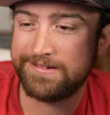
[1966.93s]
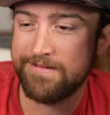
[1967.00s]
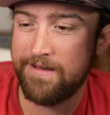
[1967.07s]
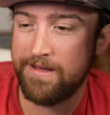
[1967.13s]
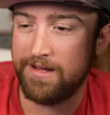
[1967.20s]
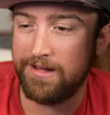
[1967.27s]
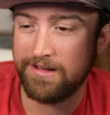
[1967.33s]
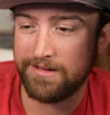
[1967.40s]

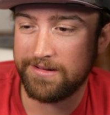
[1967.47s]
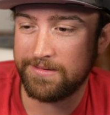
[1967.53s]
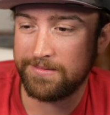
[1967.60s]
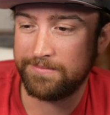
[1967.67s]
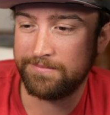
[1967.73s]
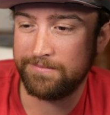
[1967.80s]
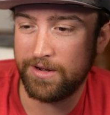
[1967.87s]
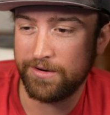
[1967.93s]

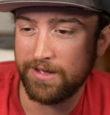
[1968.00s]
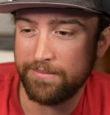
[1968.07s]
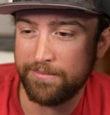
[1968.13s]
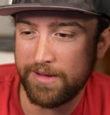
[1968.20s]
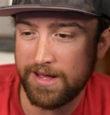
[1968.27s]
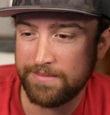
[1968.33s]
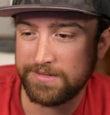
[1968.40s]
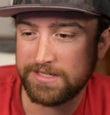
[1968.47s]
Okay,
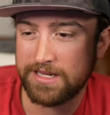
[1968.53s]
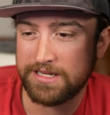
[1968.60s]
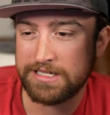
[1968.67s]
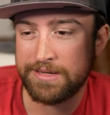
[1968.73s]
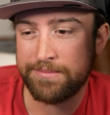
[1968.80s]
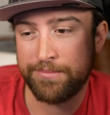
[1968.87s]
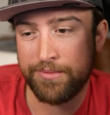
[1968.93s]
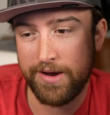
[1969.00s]
Bob says,
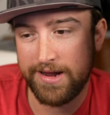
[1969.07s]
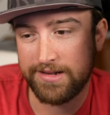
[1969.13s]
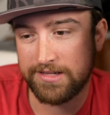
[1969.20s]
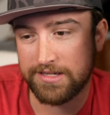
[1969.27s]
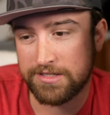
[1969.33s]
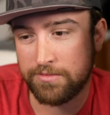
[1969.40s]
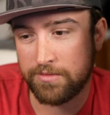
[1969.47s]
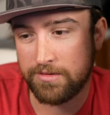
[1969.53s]
in
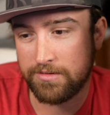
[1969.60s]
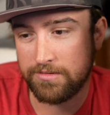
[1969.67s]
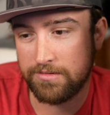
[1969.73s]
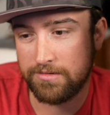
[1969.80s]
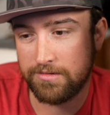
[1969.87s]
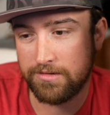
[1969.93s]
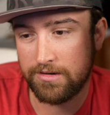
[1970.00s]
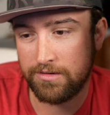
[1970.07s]
practice, we'll
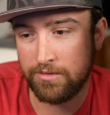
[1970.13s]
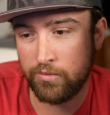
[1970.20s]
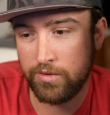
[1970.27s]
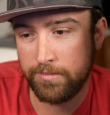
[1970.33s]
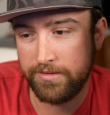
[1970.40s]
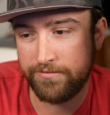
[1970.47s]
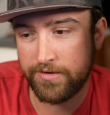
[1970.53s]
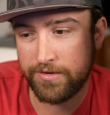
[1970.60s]

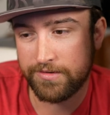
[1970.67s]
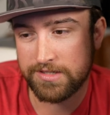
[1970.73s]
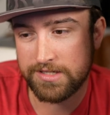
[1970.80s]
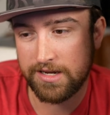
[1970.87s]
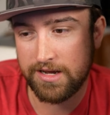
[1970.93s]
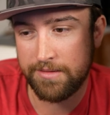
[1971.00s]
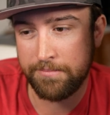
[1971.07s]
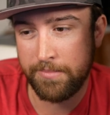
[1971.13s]
be
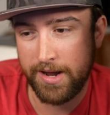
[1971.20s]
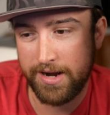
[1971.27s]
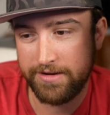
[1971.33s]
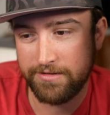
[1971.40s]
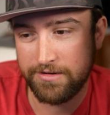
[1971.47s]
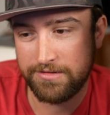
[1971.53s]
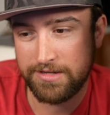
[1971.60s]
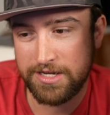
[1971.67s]
focusing on body
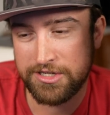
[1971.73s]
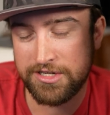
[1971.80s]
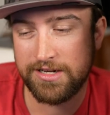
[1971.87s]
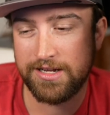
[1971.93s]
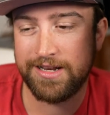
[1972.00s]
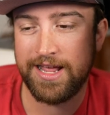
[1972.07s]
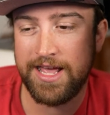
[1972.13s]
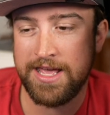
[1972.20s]
rotation
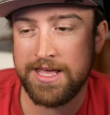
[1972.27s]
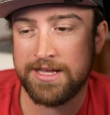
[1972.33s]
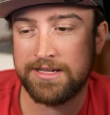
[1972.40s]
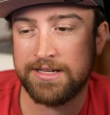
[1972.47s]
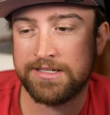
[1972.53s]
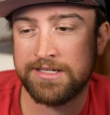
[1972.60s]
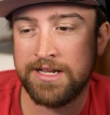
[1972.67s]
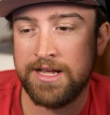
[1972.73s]
and
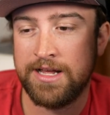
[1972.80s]
hands,